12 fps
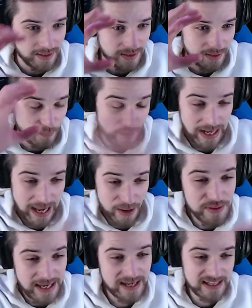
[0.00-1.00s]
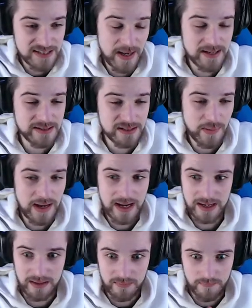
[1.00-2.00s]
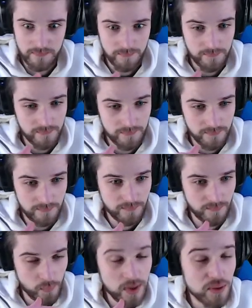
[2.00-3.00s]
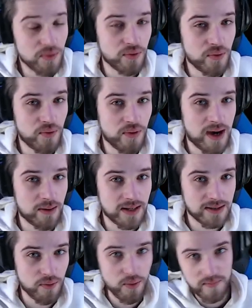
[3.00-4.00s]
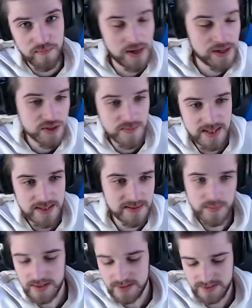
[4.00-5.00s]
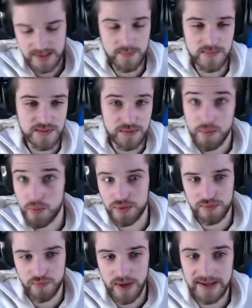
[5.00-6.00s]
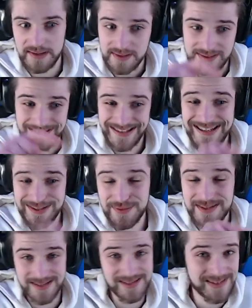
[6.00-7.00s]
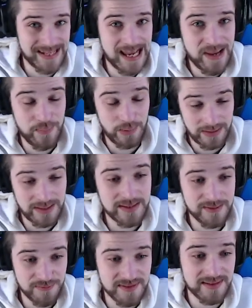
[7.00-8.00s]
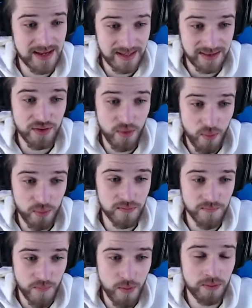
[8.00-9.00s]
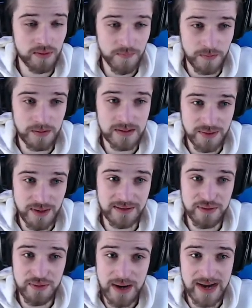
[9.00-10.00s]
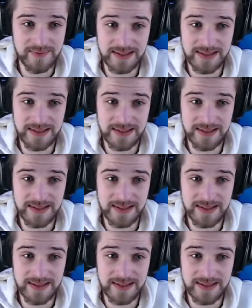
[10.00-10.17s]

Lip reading: without that expansion pack, we don't know how like the whole friendship system in The Sims would have went. This was a staple. This was like the going forward for it, so I do have to